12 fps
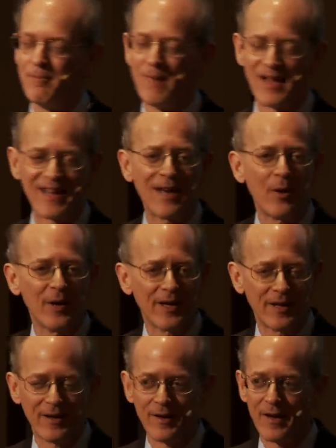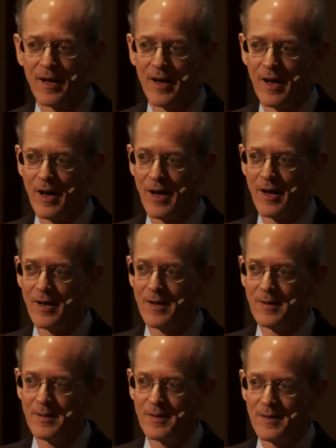Mahlerian uh,
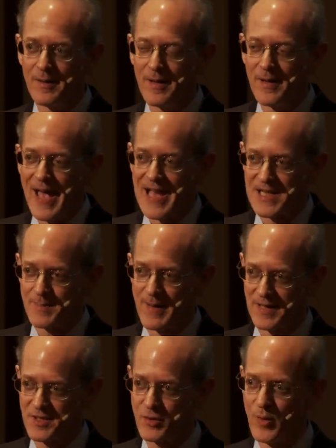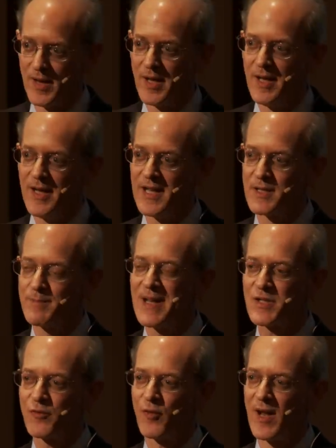aspects to it. His
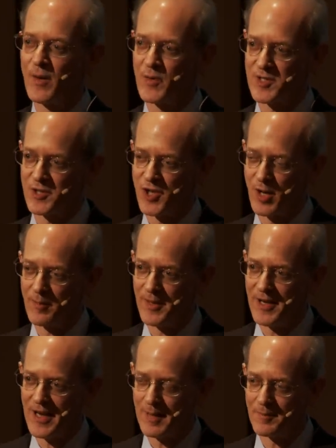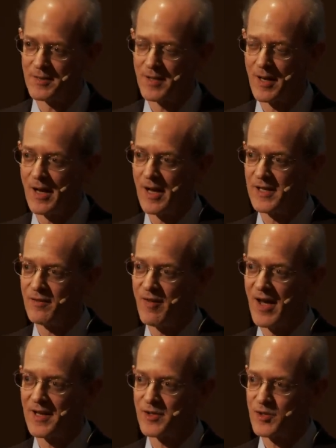best friend was a gentleman named uh,
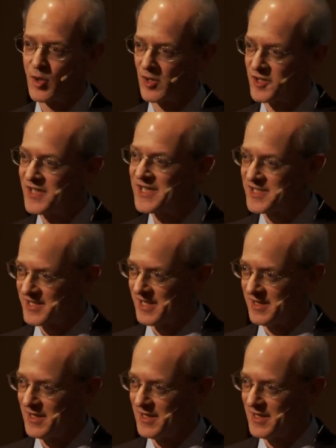Ivan Sollertinsky.